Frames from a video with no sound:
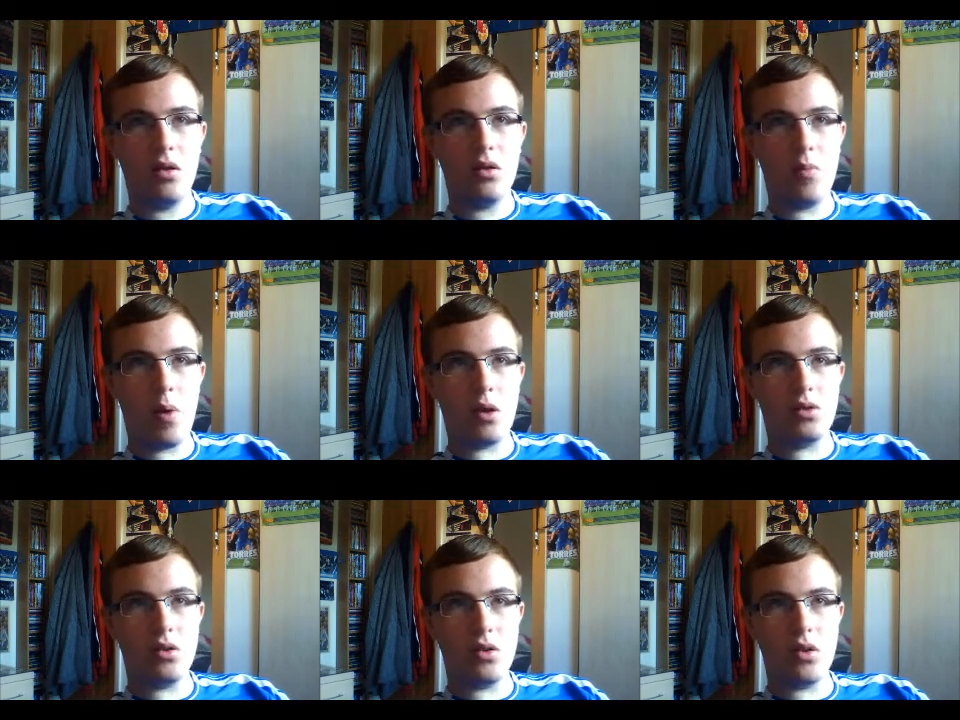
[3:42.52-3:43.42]

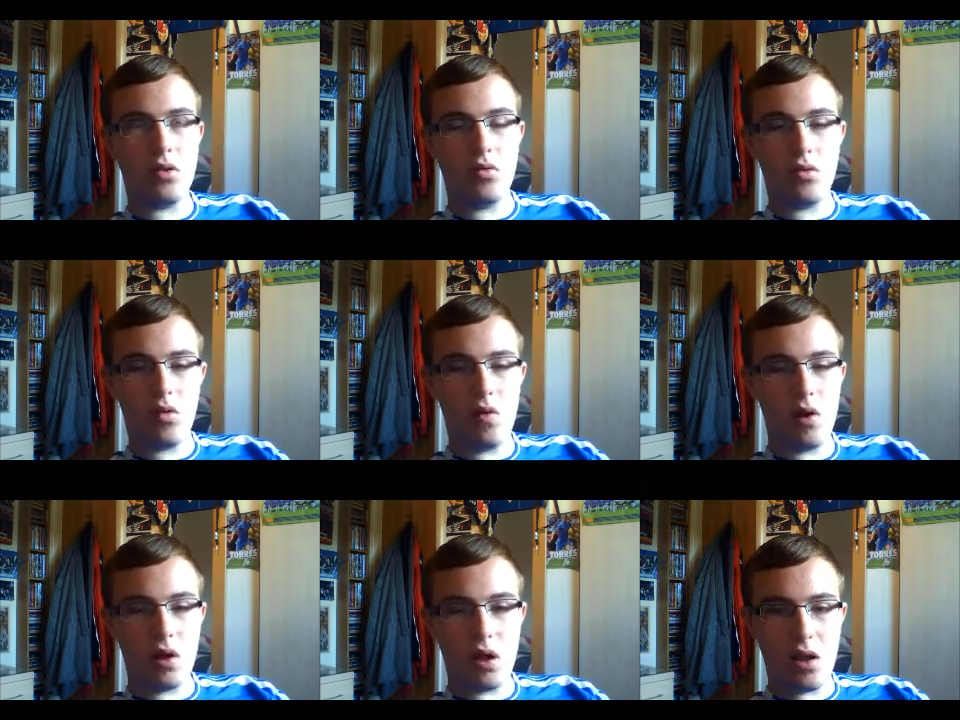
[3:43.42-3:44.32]
Sebastian suits doing
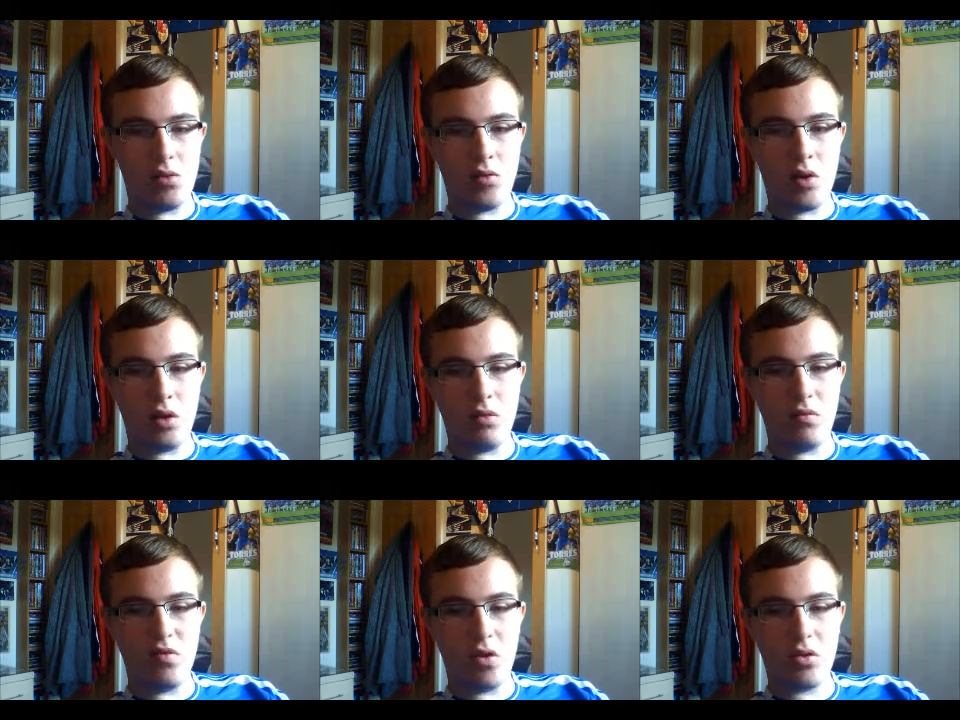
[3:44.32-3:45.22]
his little crazy
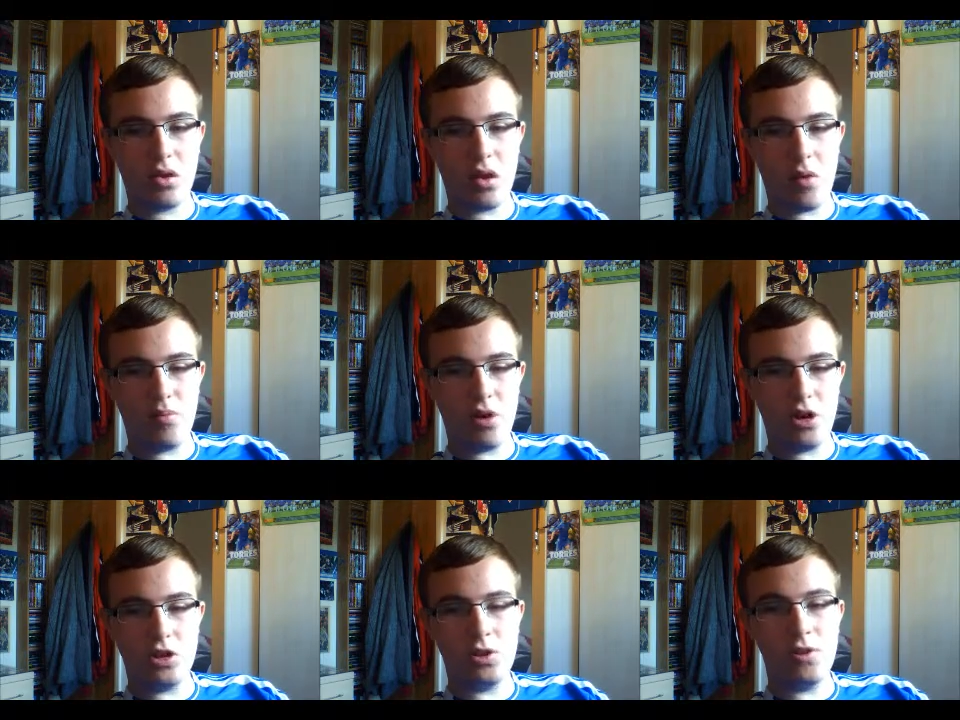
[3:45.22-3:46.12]
frog
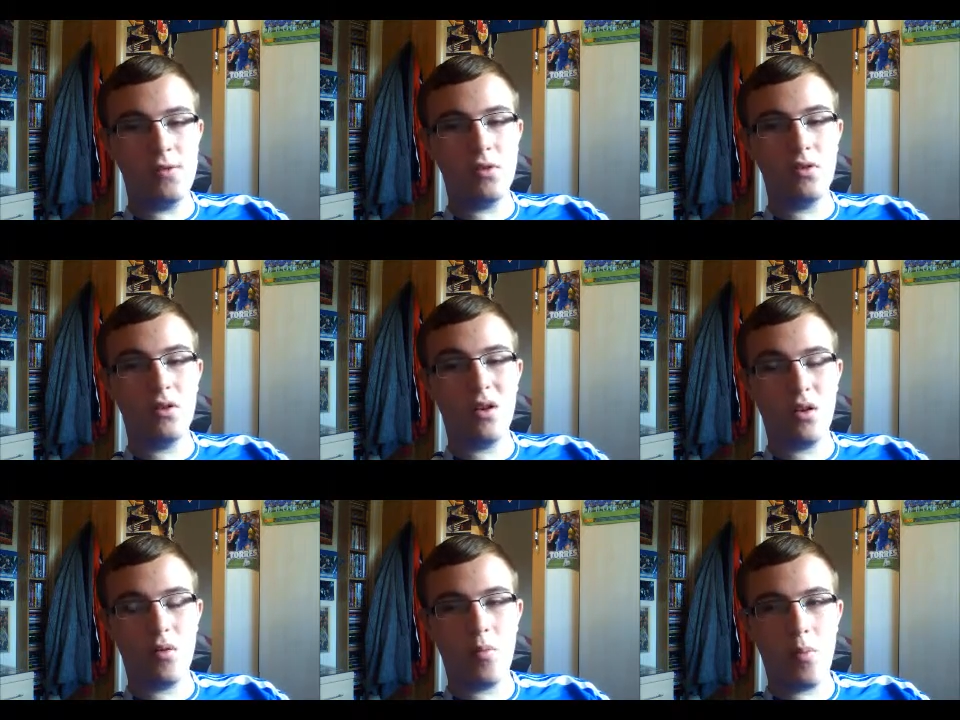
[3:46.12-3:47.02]
celebration,
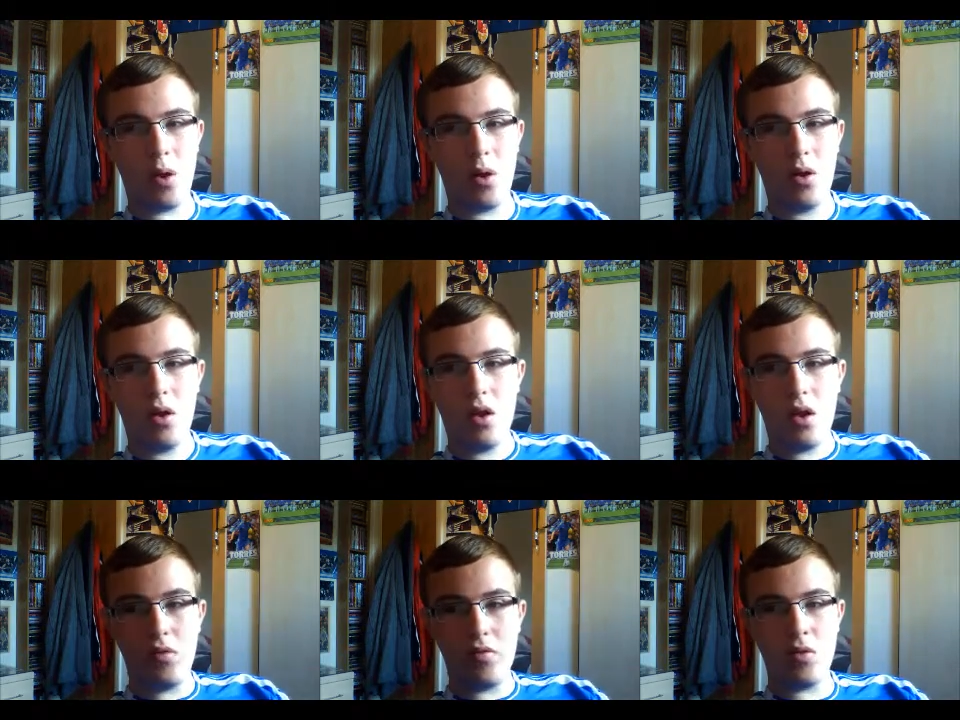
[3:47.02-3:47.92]
but
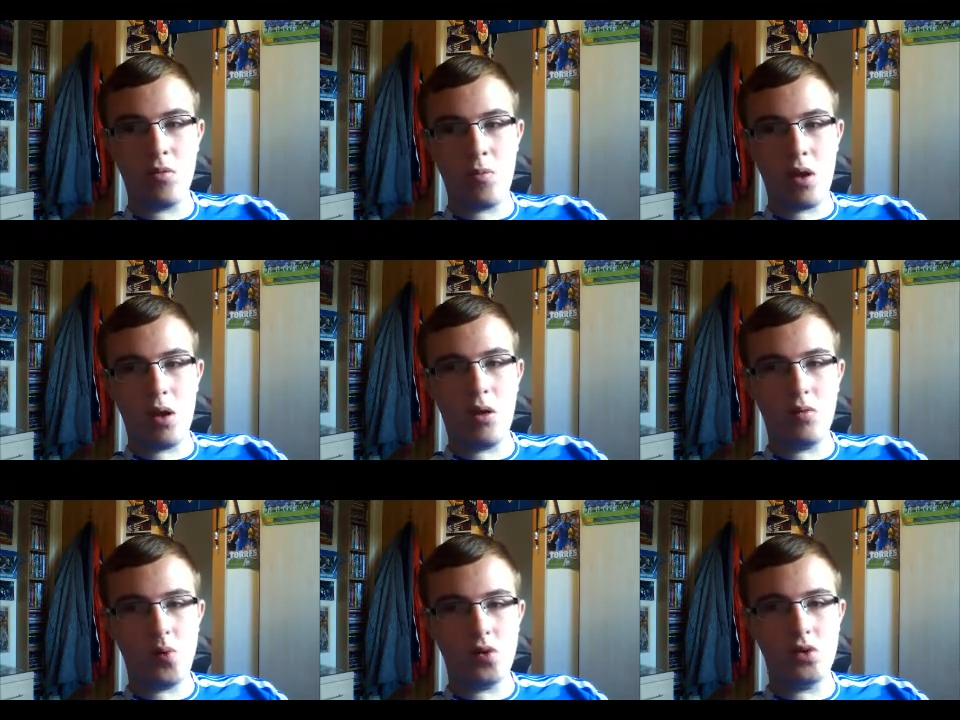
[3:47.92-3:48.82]
if it's me, I
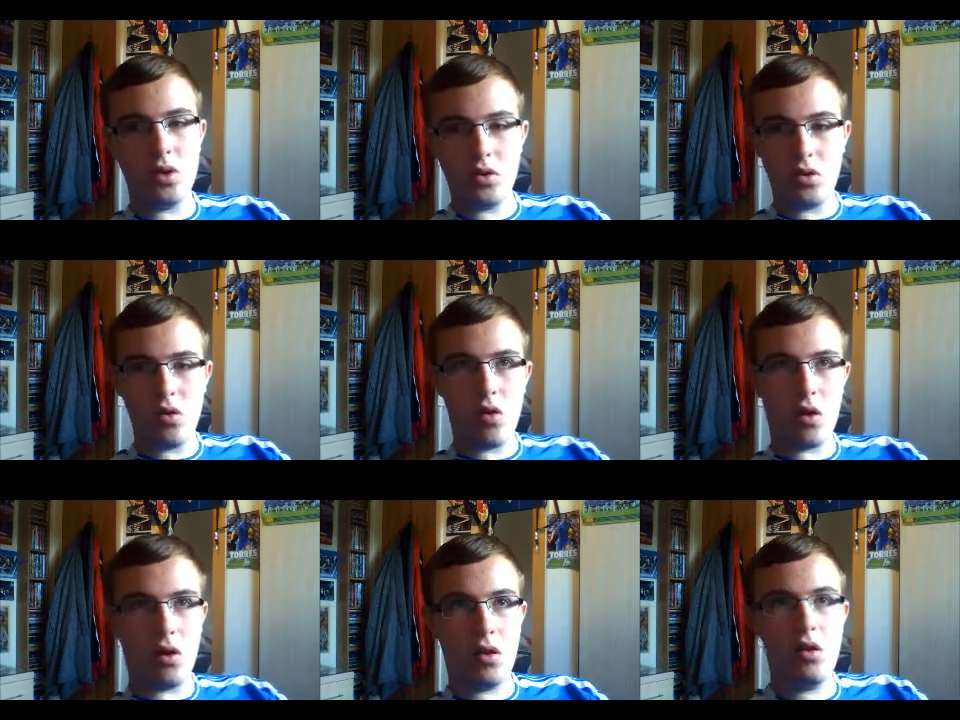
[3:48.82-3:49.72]
would just do
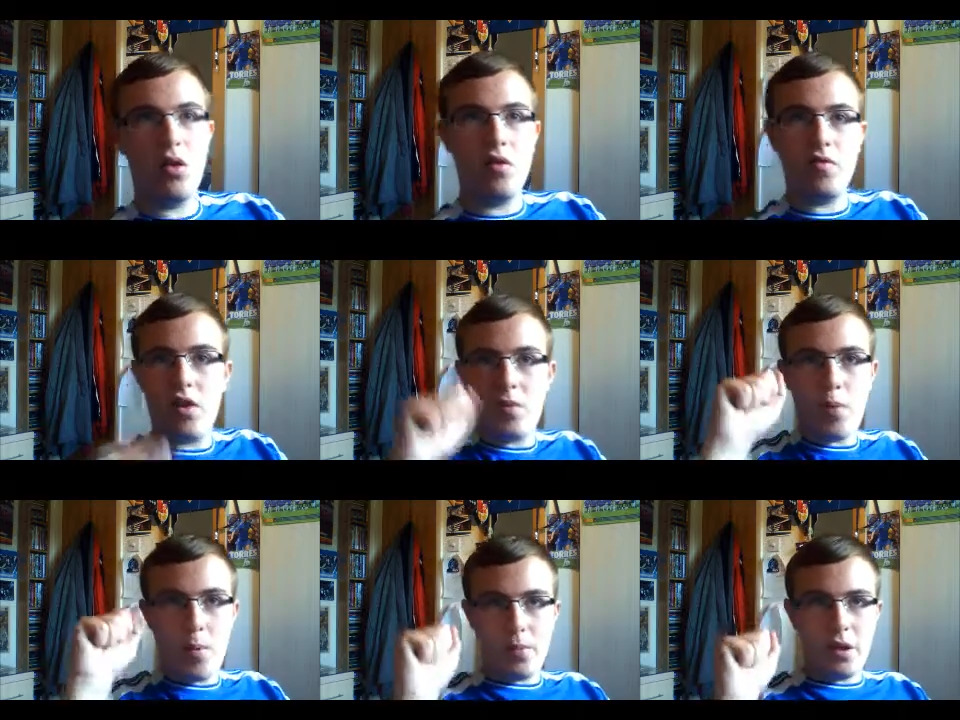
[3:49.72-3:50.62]
like a fist
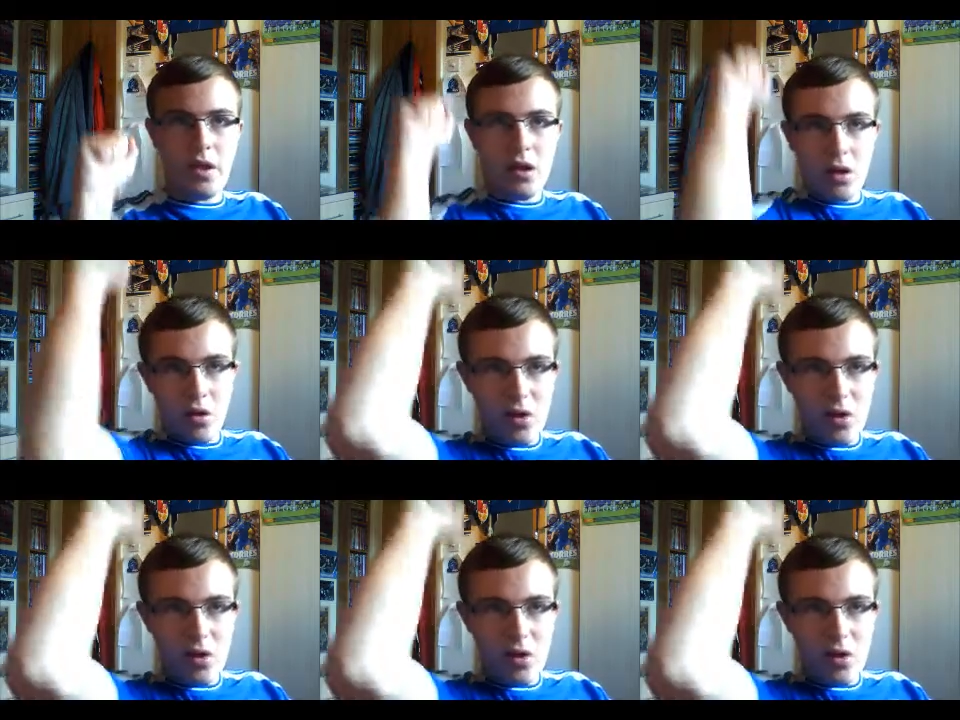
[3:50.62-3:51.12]
pump like that, go